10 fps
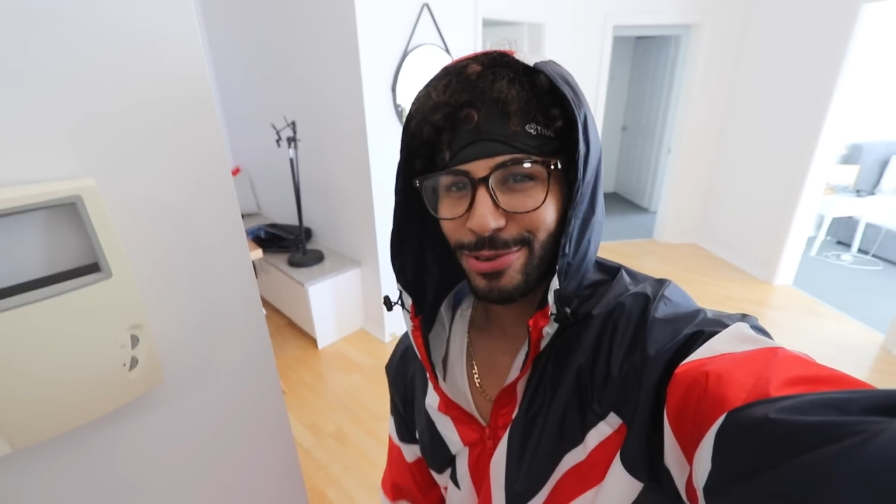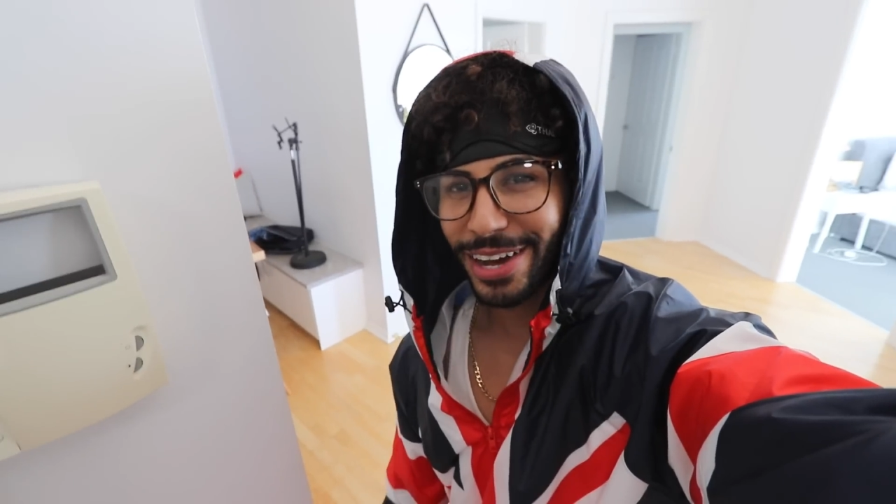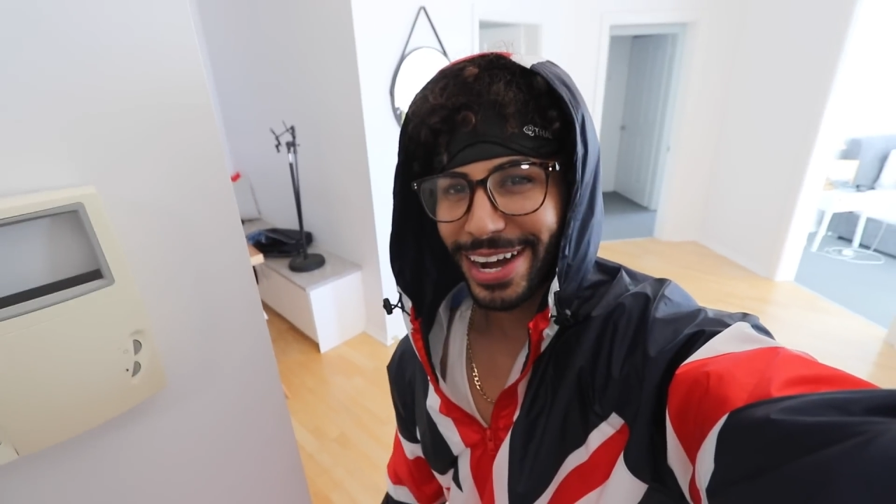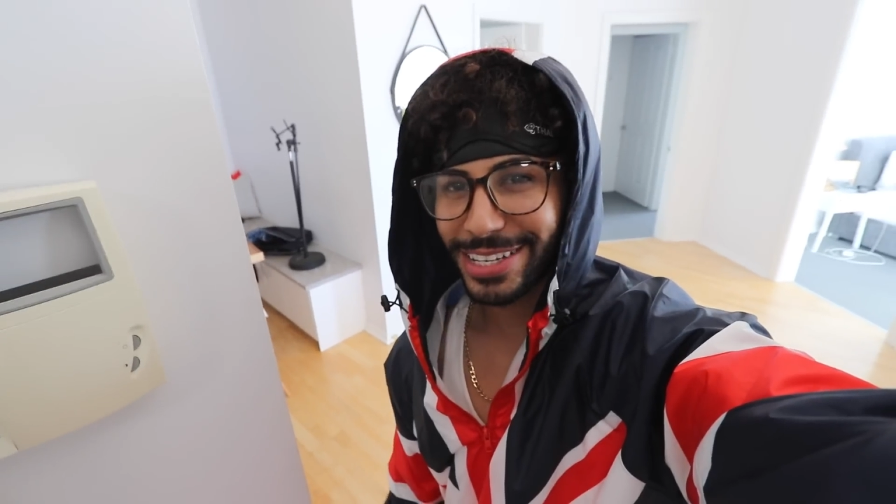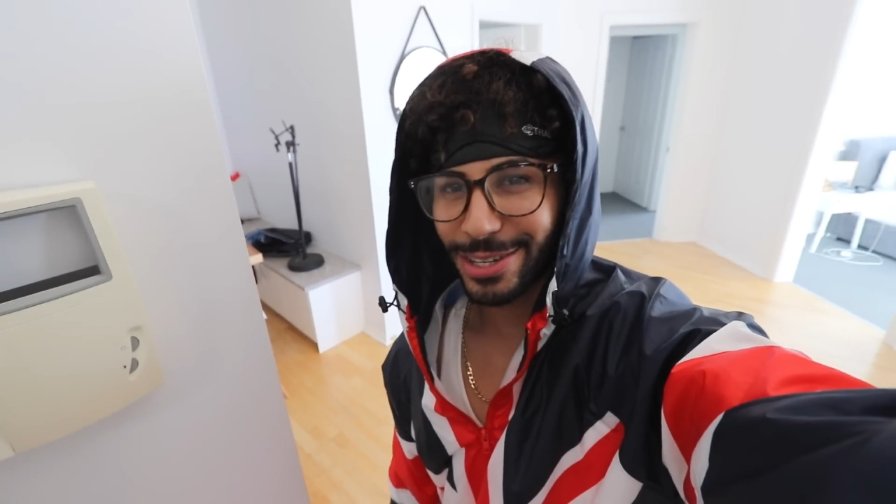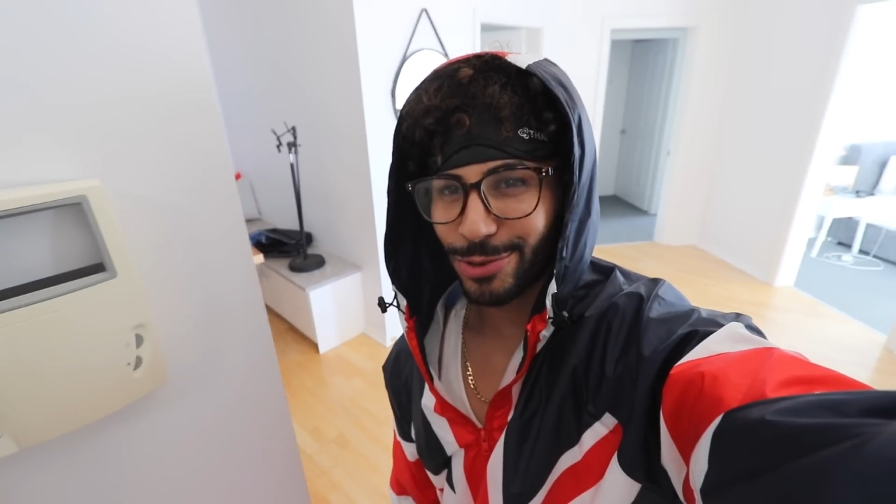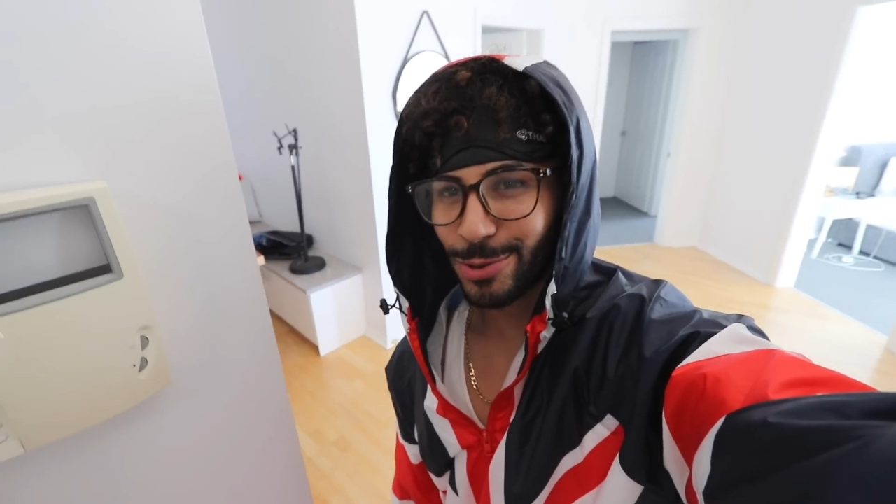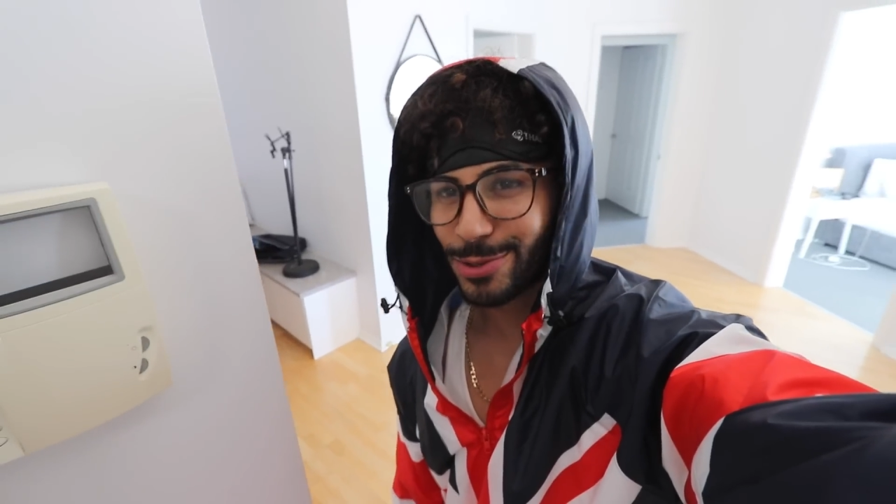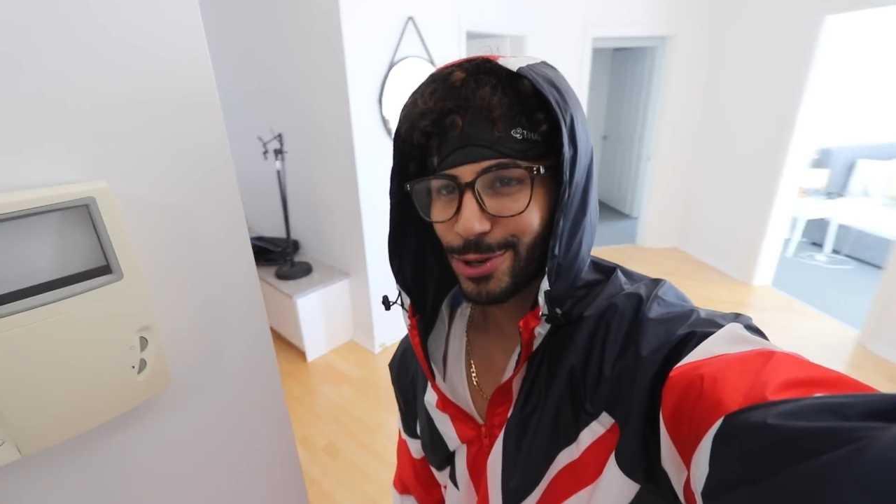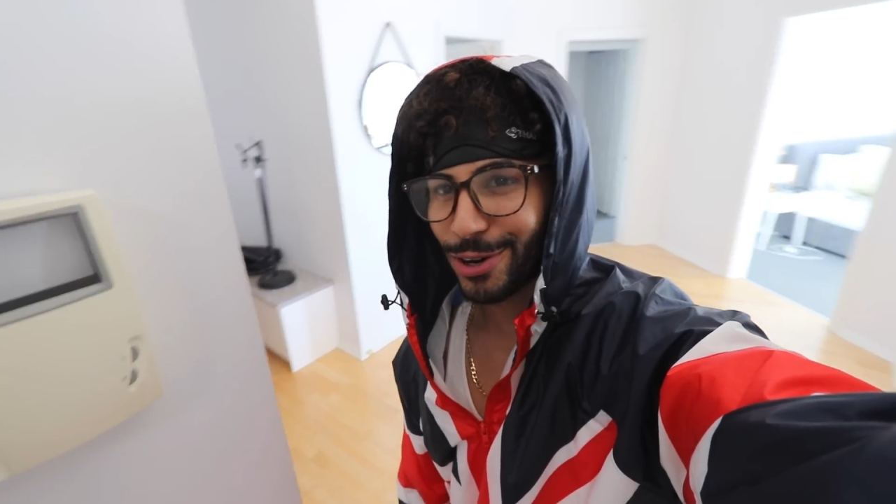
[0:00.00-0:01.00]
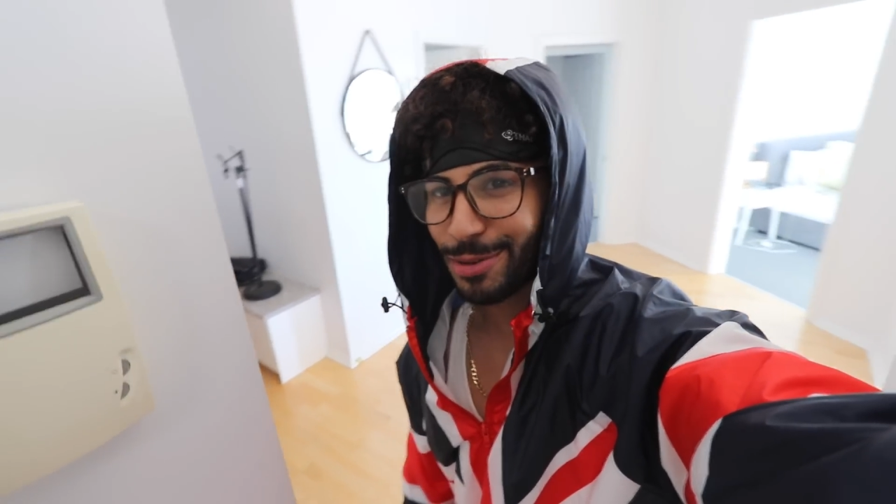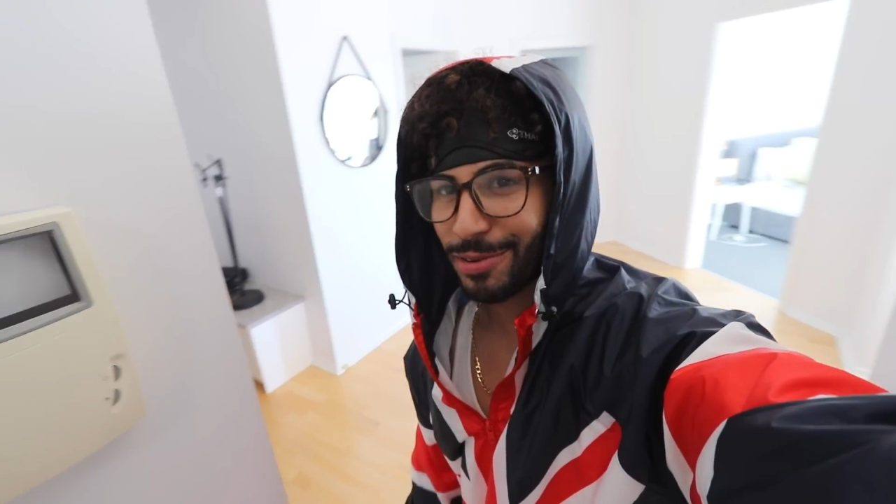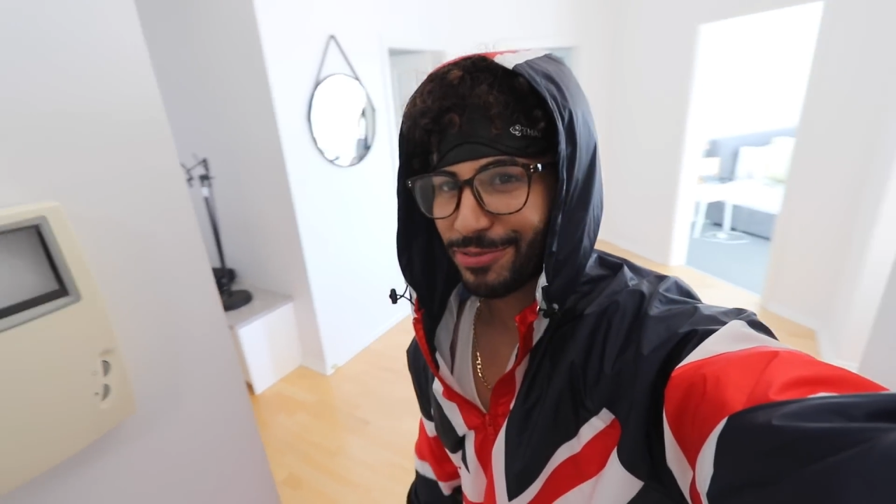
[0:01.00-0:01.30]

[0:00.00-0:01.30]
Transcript: you guys a room tour, but